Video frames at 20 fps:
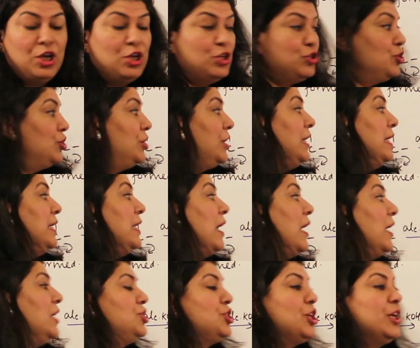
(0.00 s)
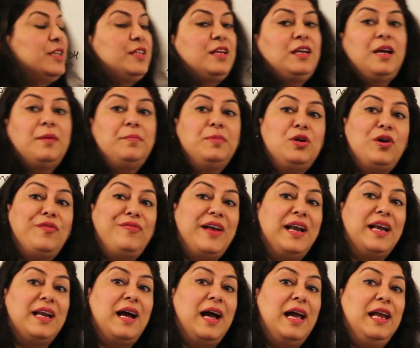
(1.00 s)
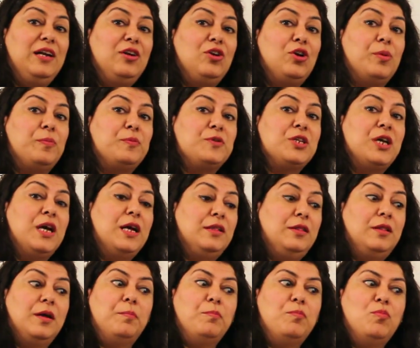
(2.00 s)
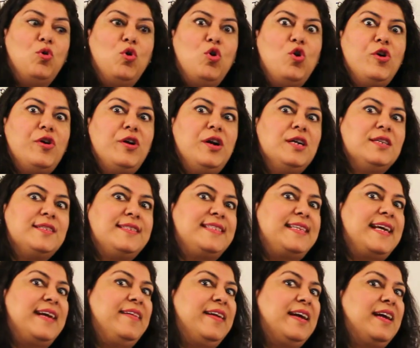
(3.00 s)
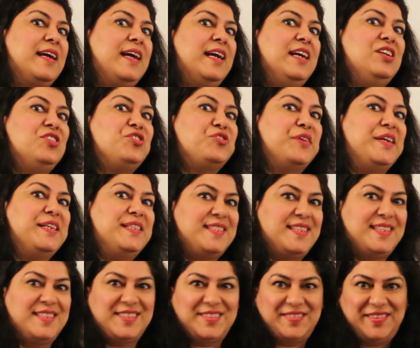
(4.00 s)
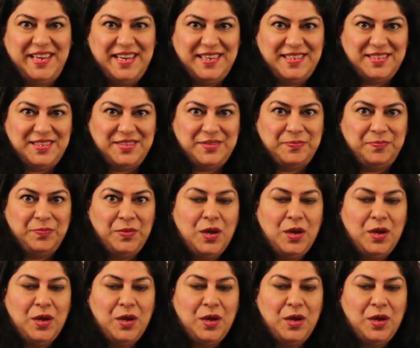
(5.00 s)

So the larger the number of alkyl groups, the more steric hindrance is created.